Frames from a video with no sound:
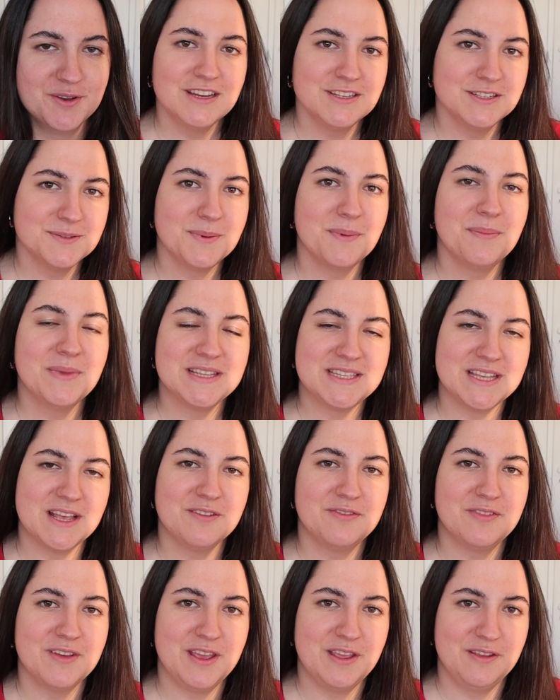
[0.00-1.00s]
I just bought
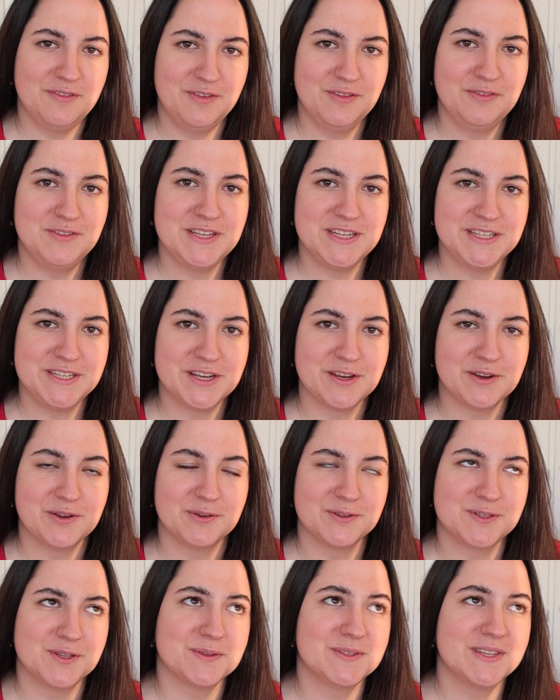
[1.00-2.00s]
myself a 15
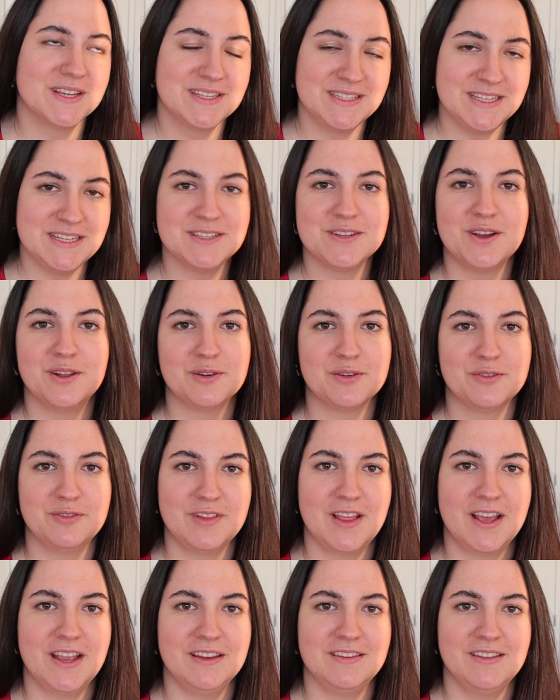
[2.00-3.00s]
euro, so $16
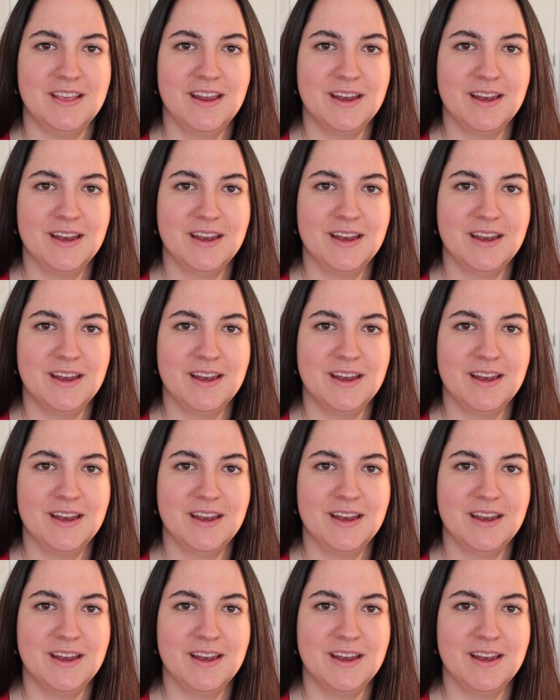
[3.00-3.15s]
flight,